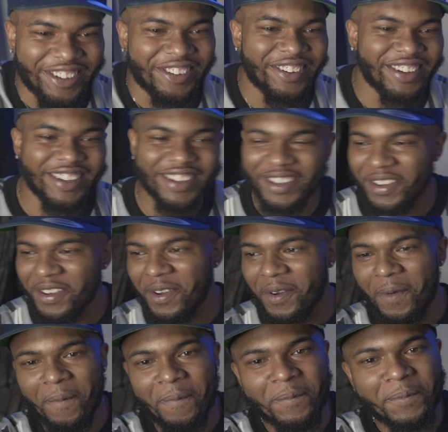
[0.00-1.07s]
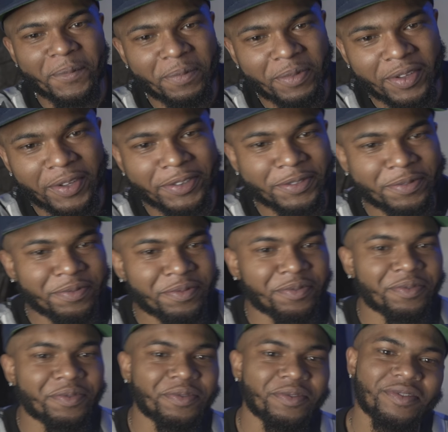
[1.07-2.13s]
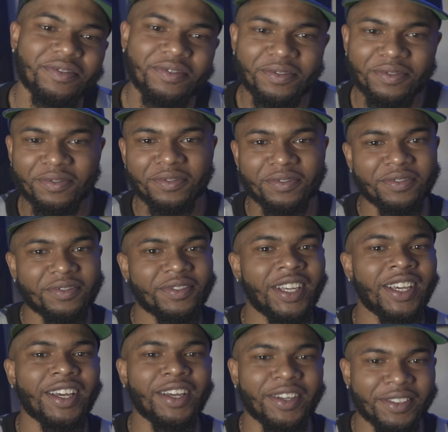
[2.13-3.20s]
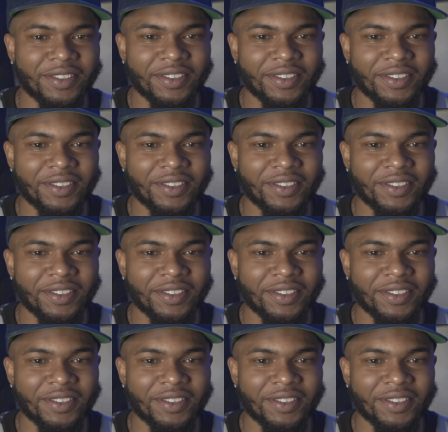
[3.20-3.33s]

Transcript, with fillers: you. I won't put my trust in you no more, you gotta feel. Yeah.